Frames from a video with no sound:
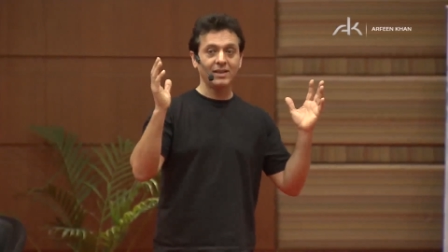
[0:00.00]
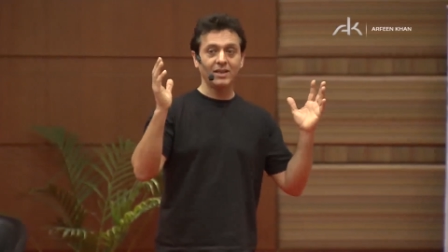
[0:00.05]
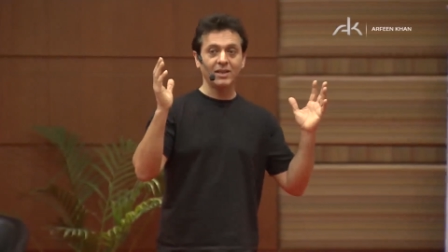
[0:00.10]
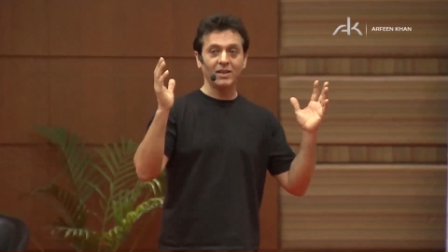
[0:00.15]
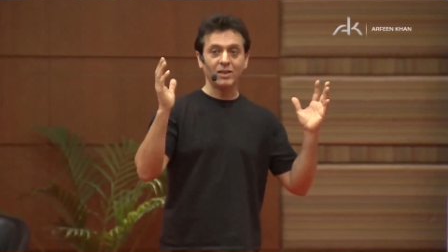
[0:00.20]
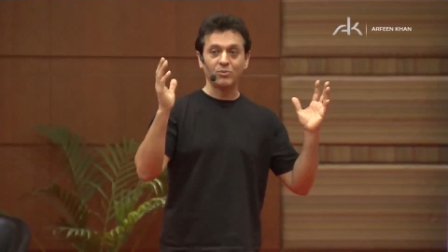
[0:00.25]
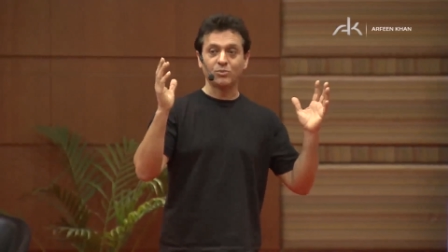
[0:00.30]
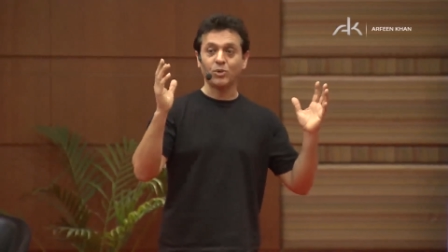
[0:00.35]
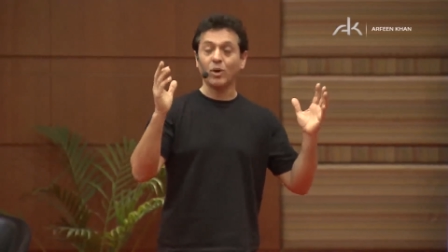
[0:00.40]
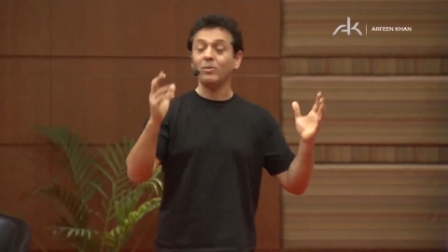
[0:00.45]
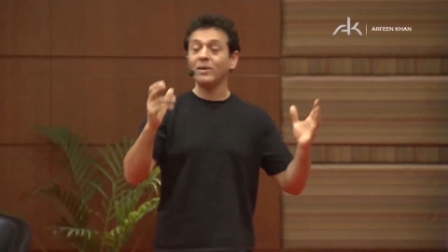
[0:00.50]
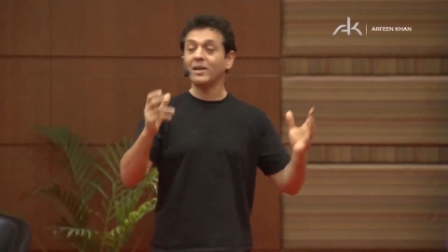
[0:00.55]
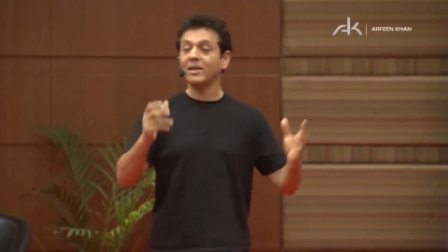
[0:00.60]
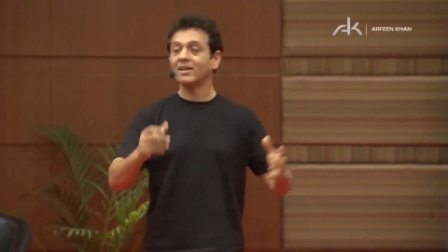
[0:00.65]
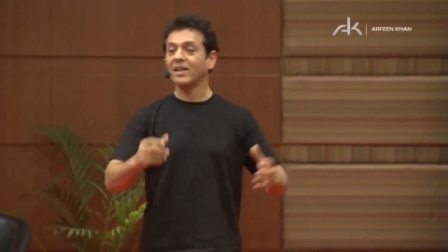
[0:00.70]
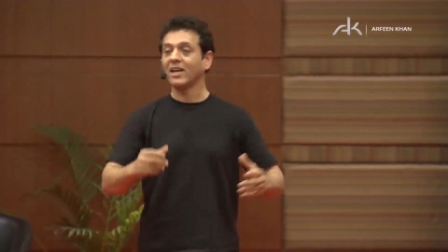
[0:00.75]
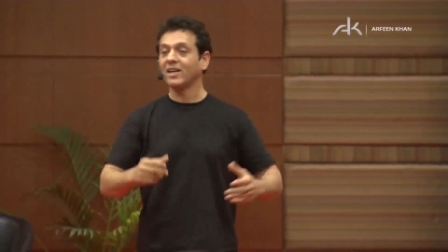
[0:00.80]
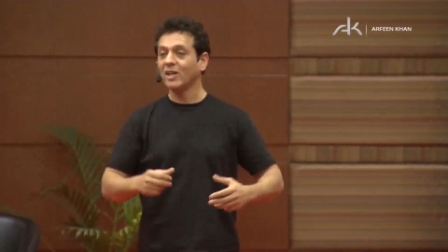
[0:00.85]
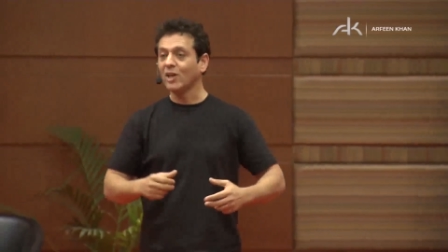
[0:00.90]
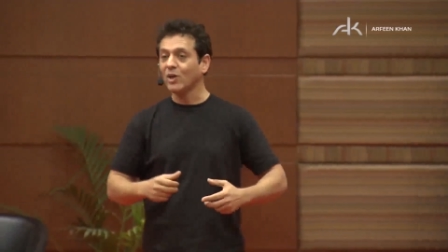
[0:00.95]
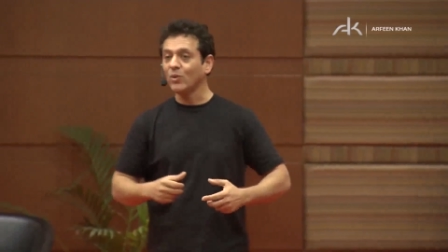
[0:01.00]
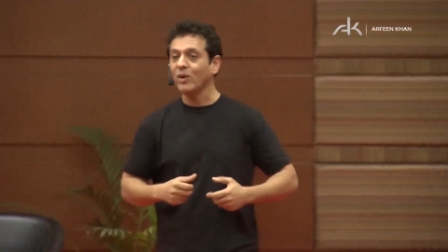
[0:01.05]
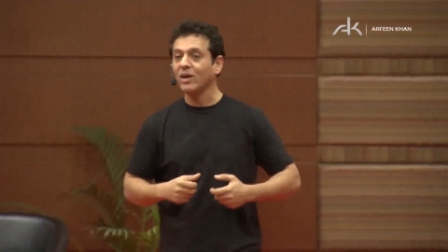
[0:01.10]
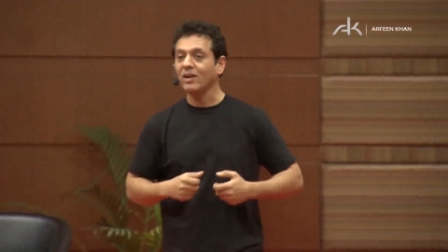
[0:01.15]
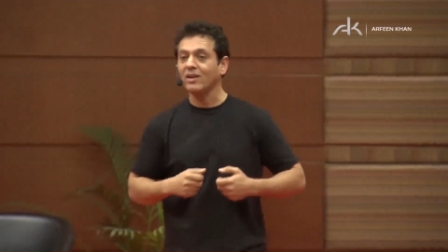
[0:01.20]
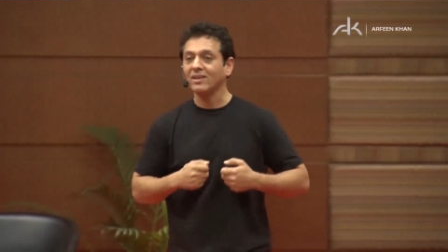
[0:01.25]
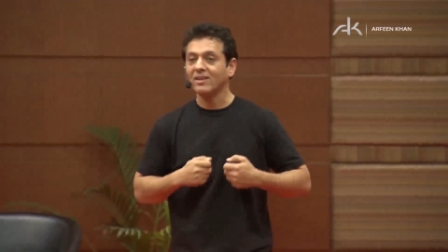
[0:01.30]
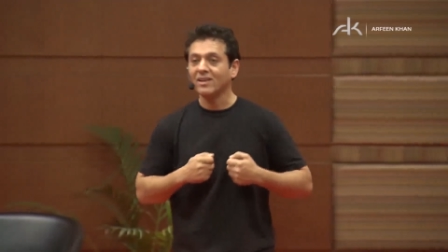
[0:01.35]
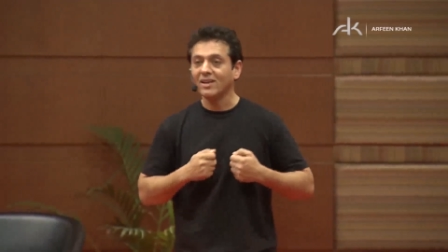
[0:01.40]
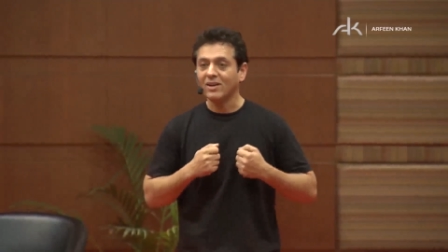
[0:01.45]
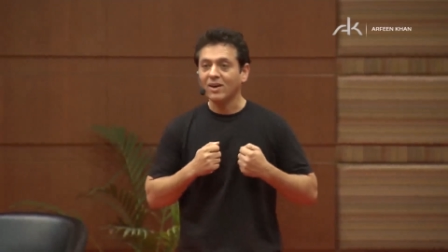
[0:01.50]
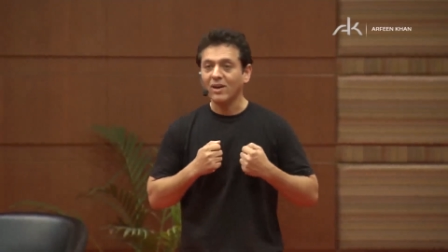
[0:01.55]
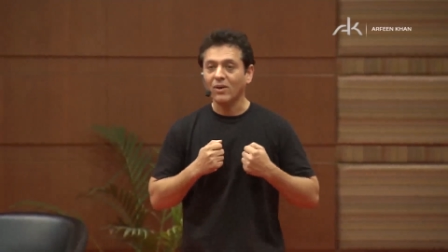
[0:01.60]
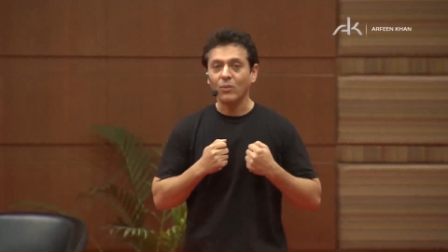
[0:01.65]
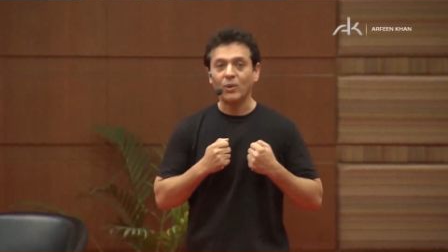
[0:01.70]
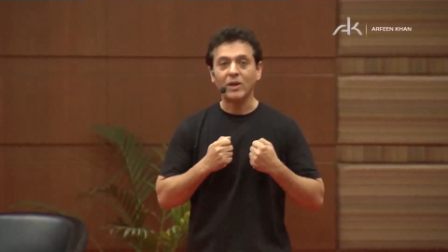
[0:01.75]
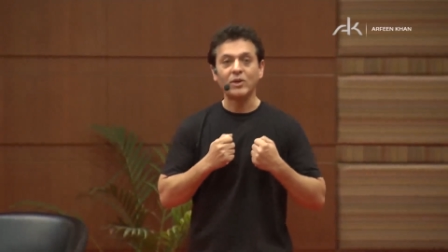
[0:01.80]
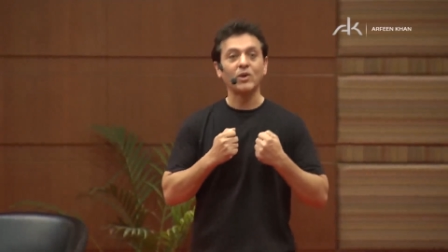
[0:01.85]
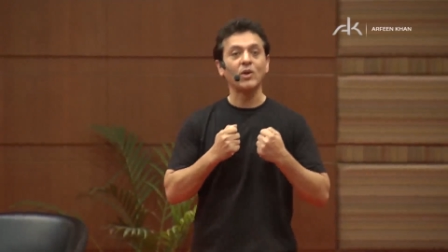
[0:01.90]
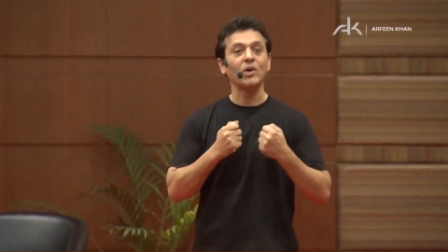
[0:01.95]
probably is that, you know what?
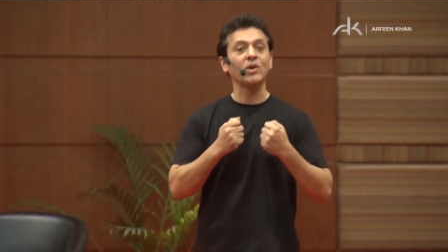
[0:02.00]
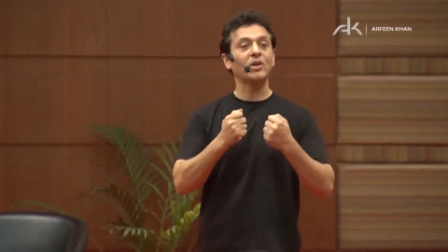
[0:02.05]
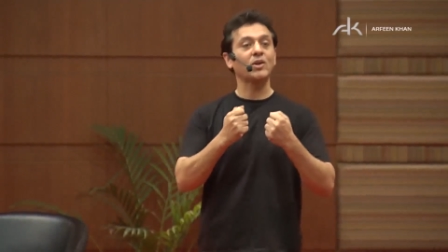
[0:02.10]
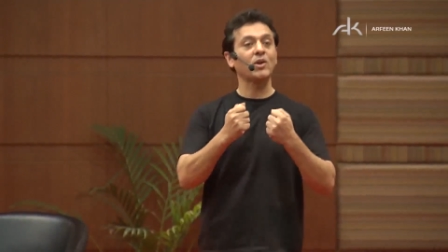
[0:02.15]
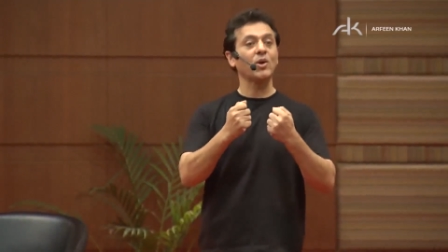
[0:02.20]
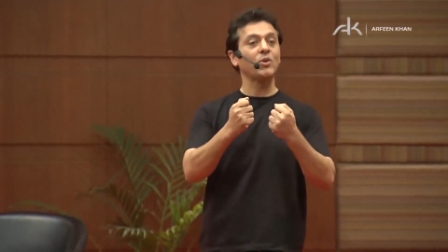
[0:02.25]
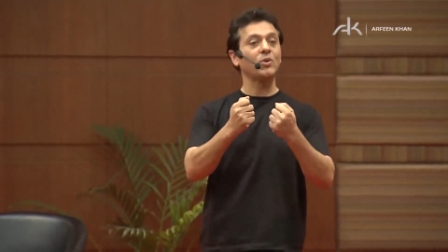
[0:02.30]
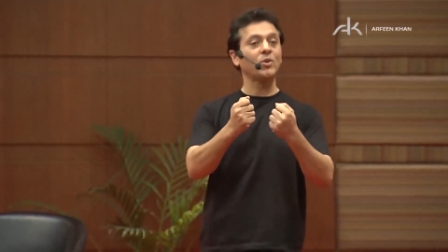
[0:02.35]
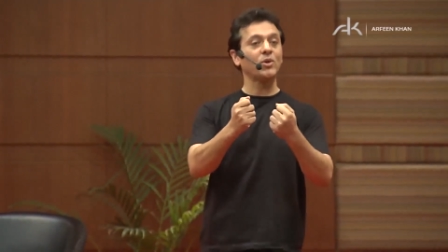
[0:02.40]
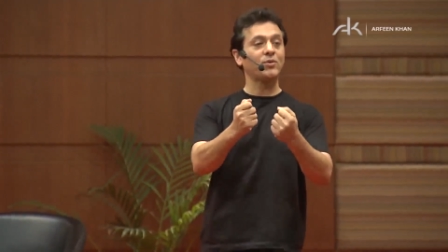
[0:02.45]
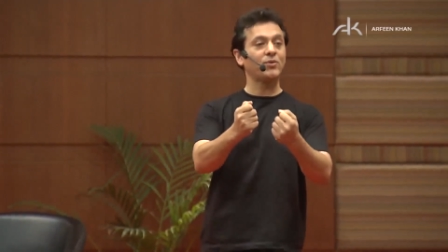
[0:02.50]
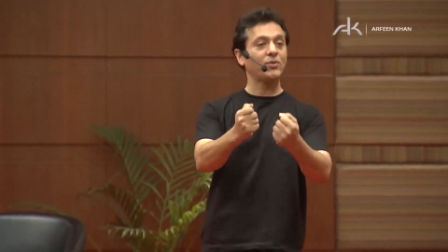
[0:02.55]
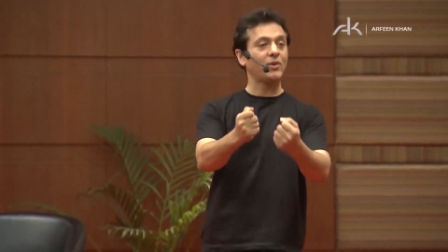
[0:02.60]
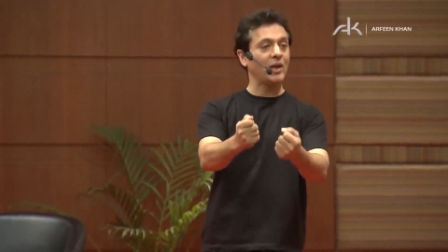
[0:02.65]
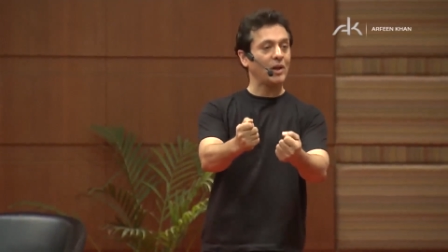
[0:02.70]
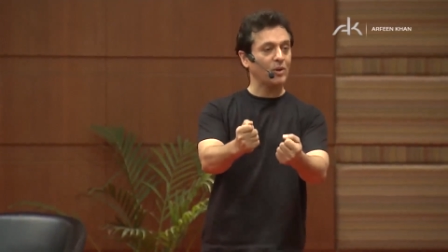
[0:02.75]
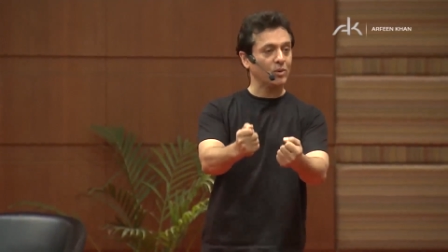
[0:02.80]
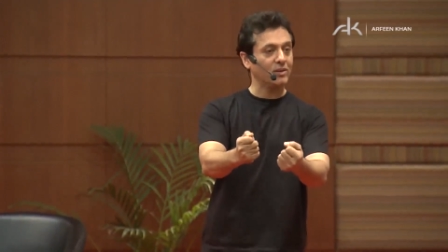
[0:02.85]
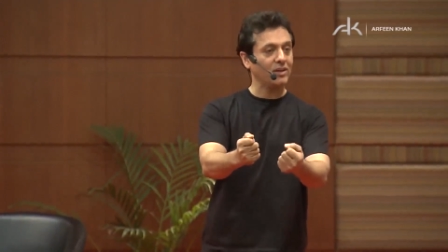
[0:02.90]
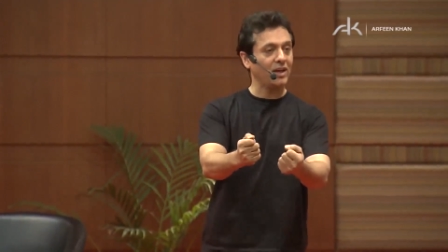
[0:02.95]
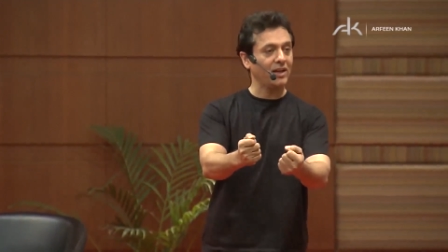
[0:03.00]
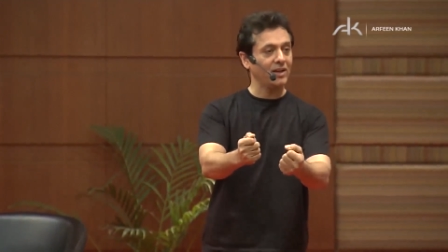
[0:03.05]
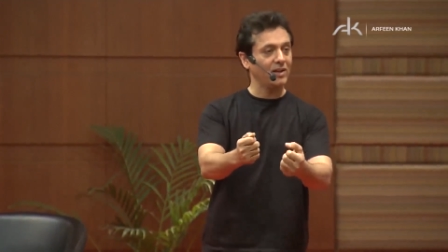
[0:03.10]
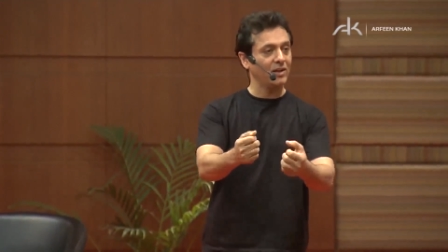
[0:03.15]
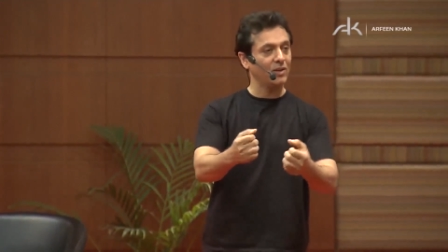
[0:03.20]
We're doing so good for our son.